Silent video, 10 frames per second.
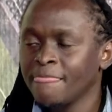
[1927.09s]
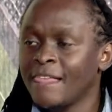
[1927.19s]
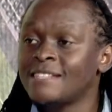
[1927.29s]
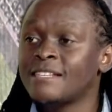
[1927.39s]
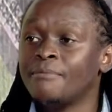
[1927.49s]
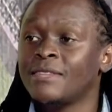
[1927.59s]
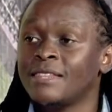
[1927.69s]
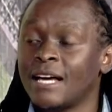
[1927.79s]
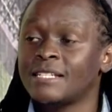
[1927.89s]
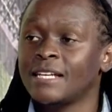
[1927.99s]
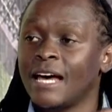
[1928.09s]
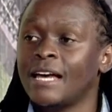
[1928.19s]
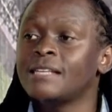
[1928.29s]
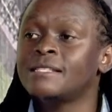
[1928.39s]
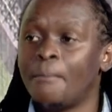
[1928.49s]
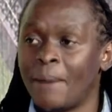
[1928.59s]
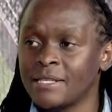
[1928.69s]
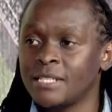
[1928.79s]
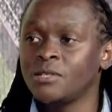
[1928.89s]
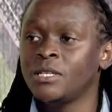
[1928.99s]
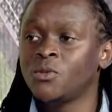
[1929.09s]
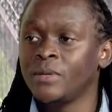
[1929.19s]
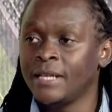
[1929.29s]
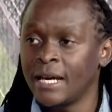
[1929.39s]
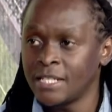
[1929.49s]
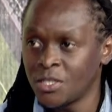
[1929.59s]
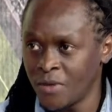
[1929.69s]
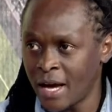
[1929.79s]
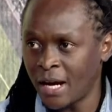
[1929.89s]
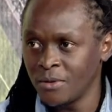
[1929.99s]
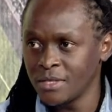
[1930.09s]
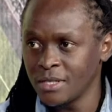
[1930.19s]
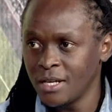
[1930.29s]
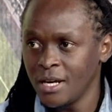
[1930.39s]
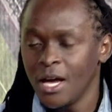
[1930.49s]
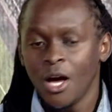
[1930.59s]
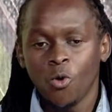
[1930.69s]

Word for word: there's something that is a must that it will get into their accounts. Yes.